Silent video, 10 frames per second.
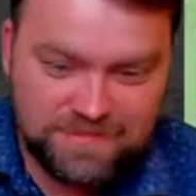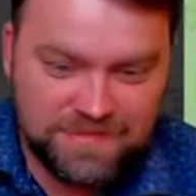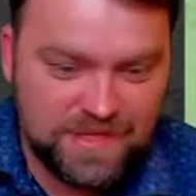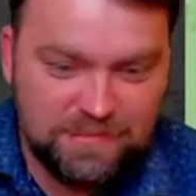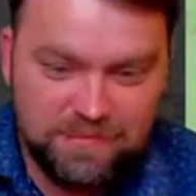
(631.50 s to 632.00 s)

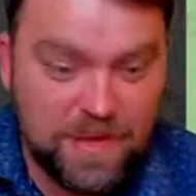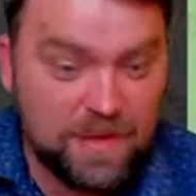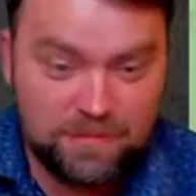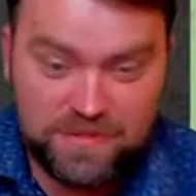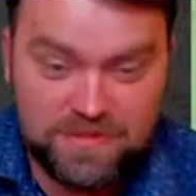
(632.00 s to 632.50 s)
they've
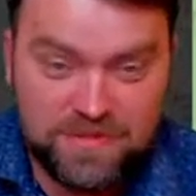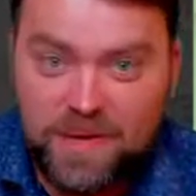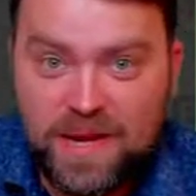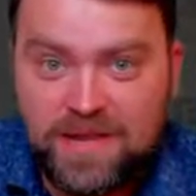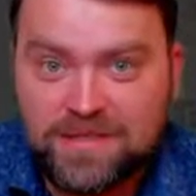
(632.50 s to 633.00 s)
been
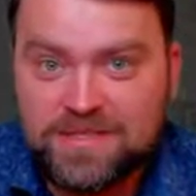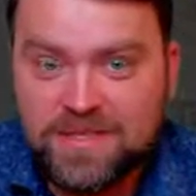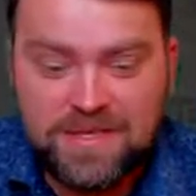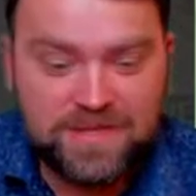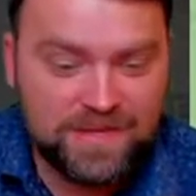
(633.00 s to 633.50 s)
betrayed,
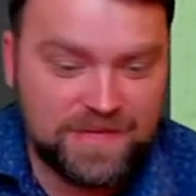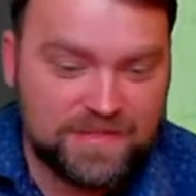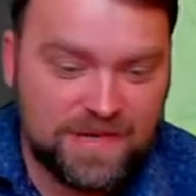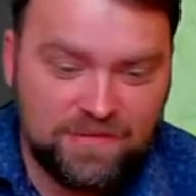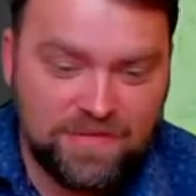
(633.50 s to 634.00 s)
that
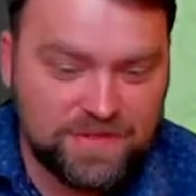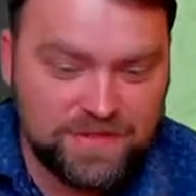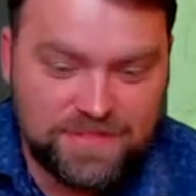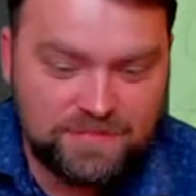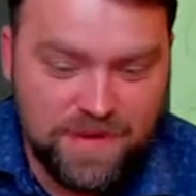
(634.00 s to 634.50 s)
everything
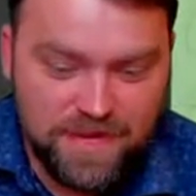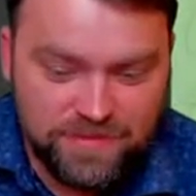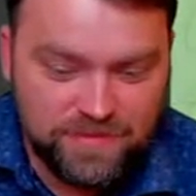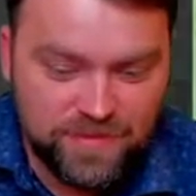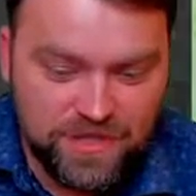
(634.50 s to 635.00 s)
is bad
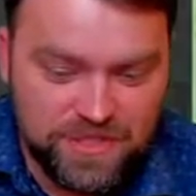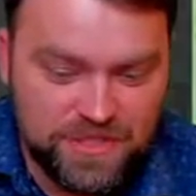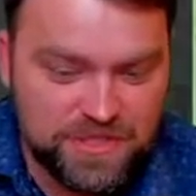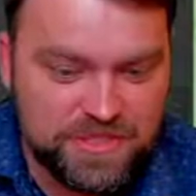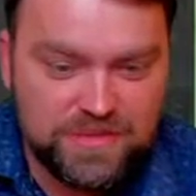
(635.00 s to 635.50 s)
in
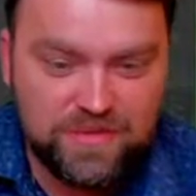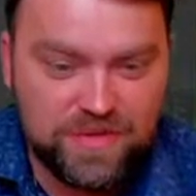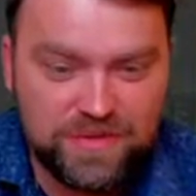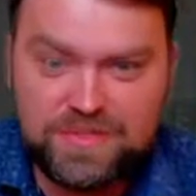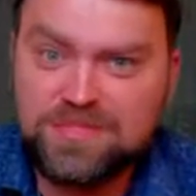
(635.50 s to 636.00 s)
Russia,
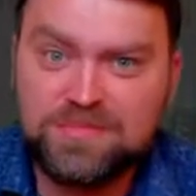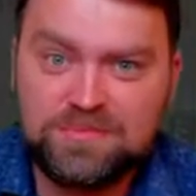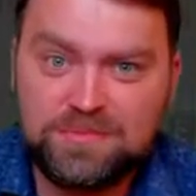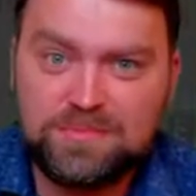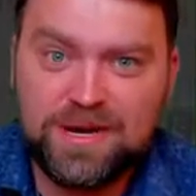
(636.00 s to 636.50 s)
someone needs to
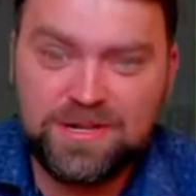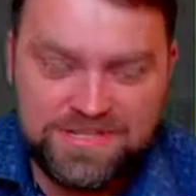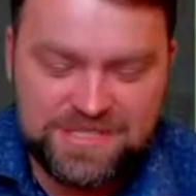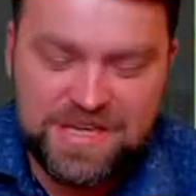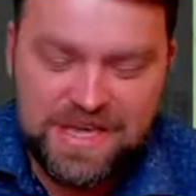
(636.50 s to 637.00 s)
be
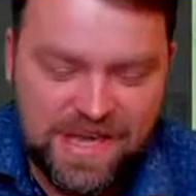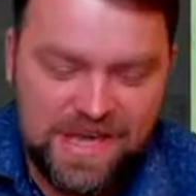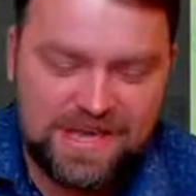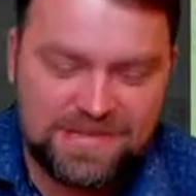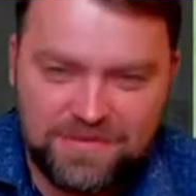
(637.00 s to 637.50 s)
punished,
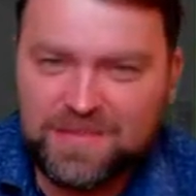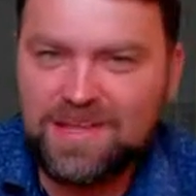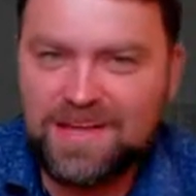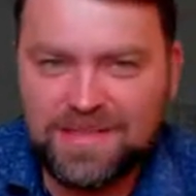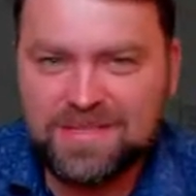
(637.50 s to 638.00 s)
and we
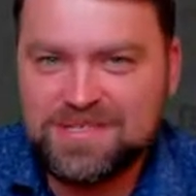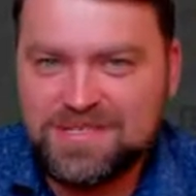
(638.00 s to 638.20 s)
like that